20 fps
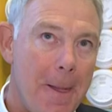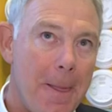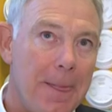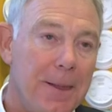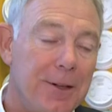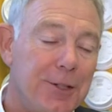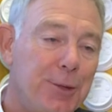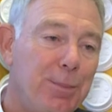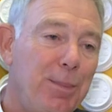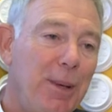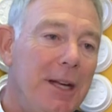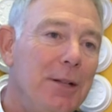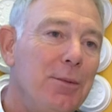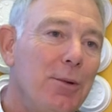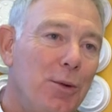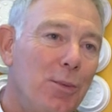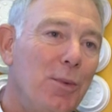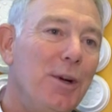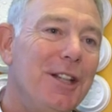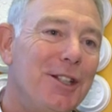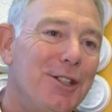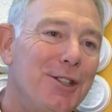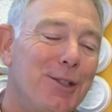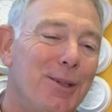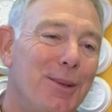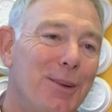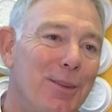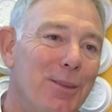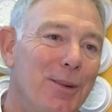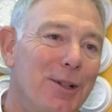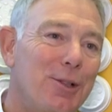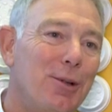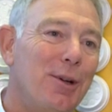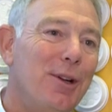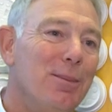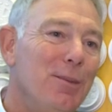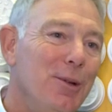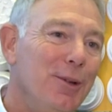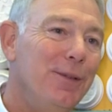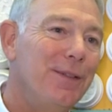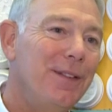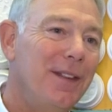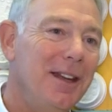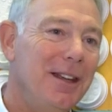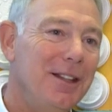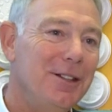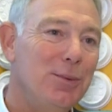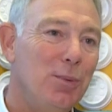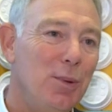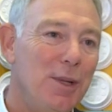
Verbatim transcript: The speed with which we're trying to move things,